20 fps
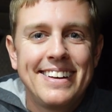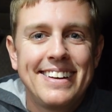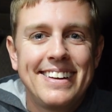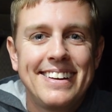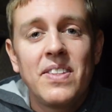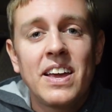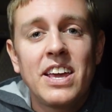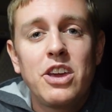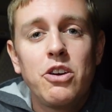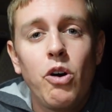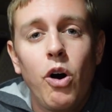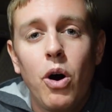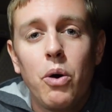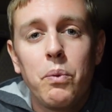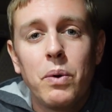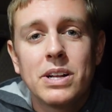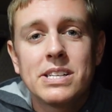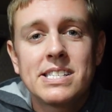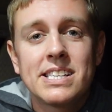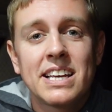Thank you all
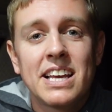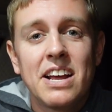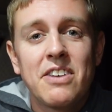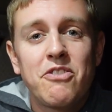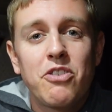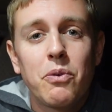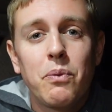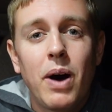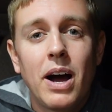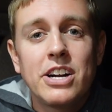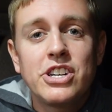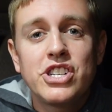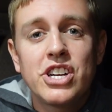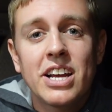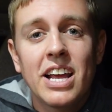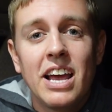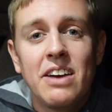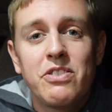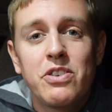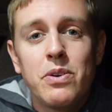once again for
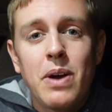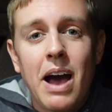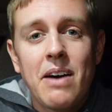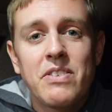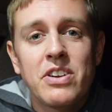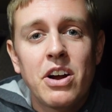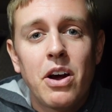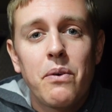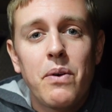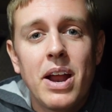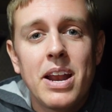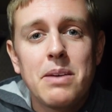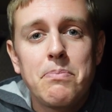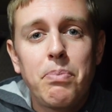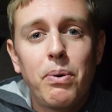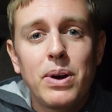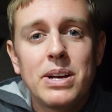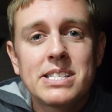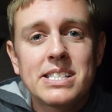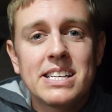watching. If you haven't already,
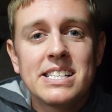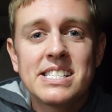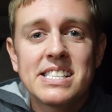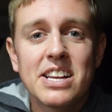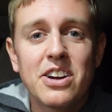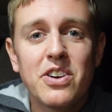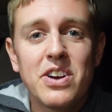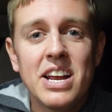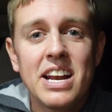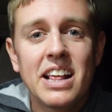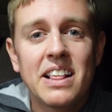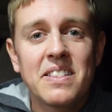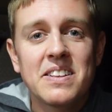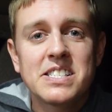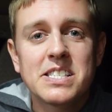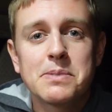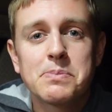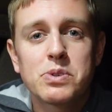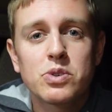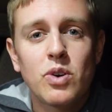please consider hitting the
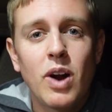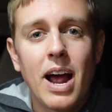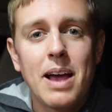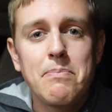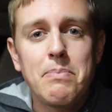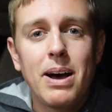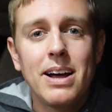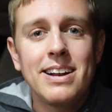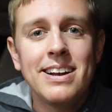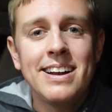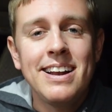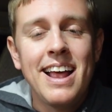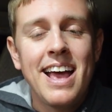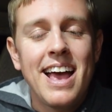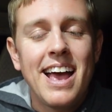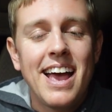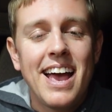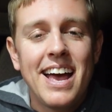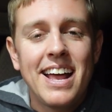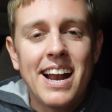subscribe button,
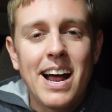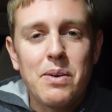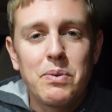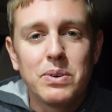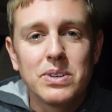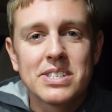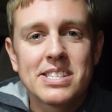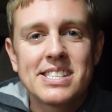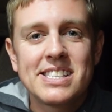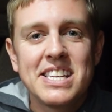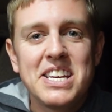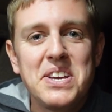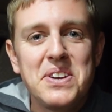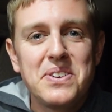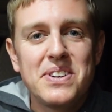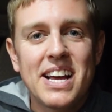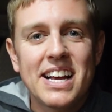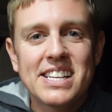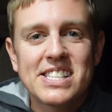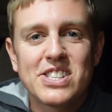and I will see
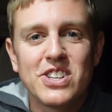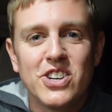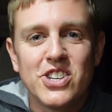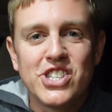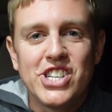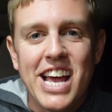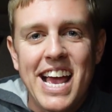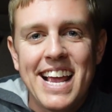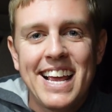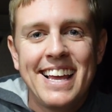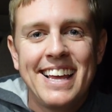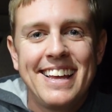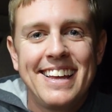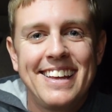you next Thursday.